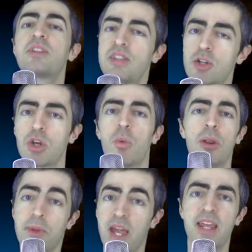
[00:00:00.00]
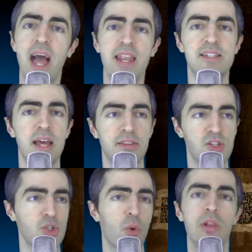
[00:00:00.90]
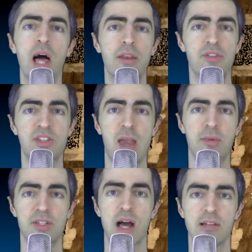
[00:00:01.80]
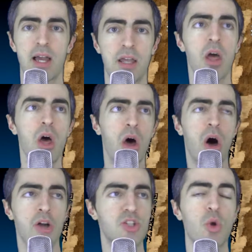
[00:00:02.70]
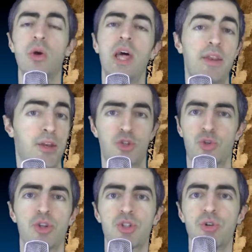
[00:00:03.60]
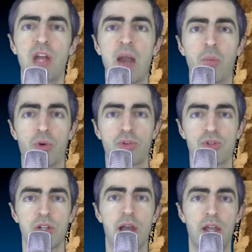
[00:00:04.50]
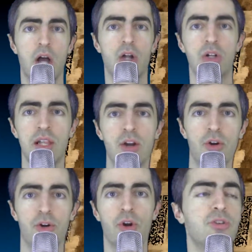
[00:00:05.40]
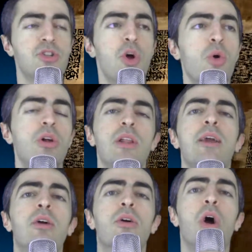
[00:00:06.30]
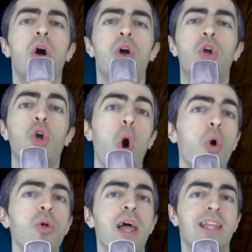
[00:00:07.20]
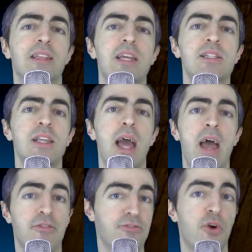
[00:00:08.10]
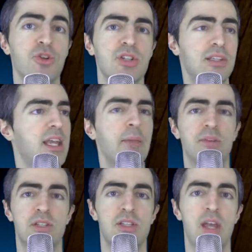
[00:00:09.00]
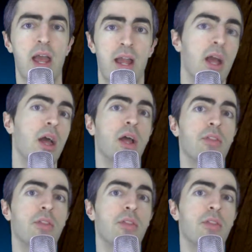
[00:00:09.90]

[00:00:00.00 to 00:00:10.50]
but essentially what i'm getting at is that the storyline of this game is not like a storyline in a traditional game where there's like a clear, there's no clear goal, at least at first. Like the game doesn't say,